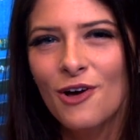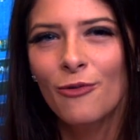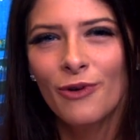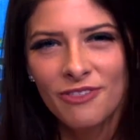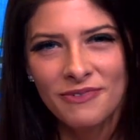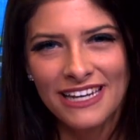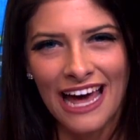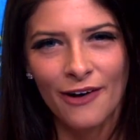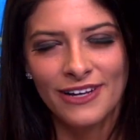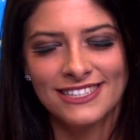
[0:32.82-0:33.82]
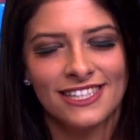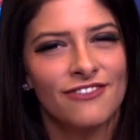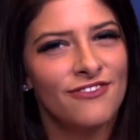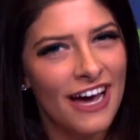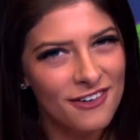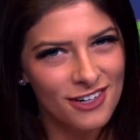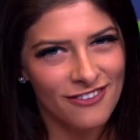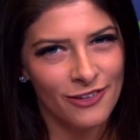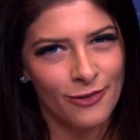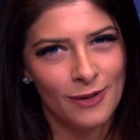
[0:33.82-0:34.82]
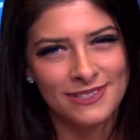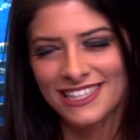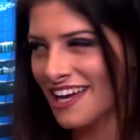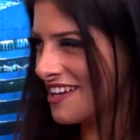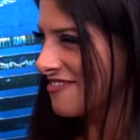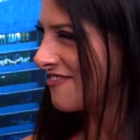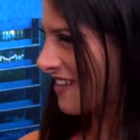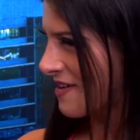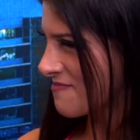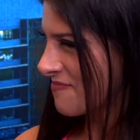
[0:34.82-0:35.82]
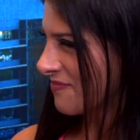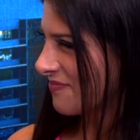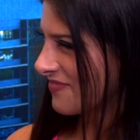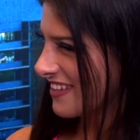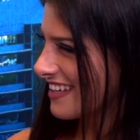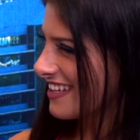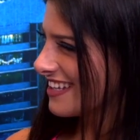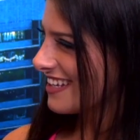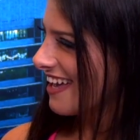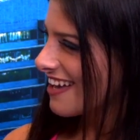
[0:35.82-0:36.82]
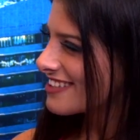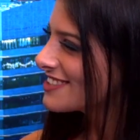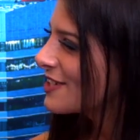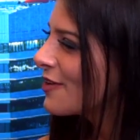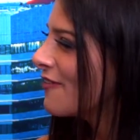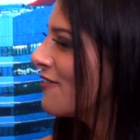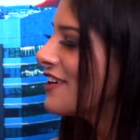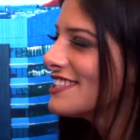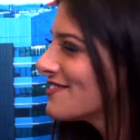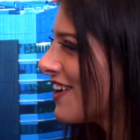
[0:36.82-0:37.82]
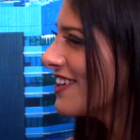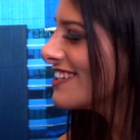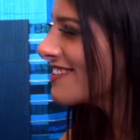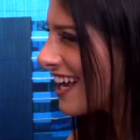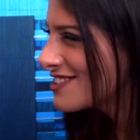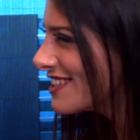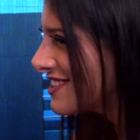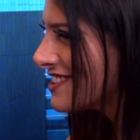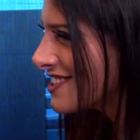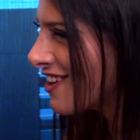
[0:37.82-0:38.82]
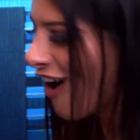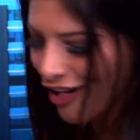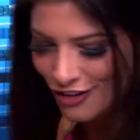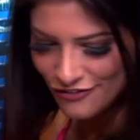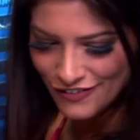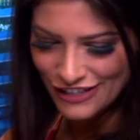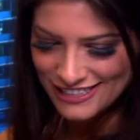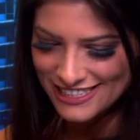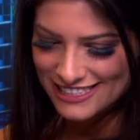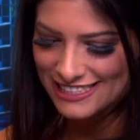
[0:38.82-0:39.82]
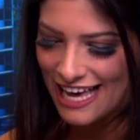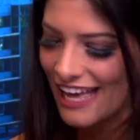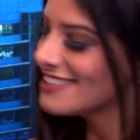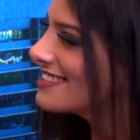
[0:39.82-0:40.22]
With me now is the founder of the website, Vip. So, first of all, congratulations on all of your success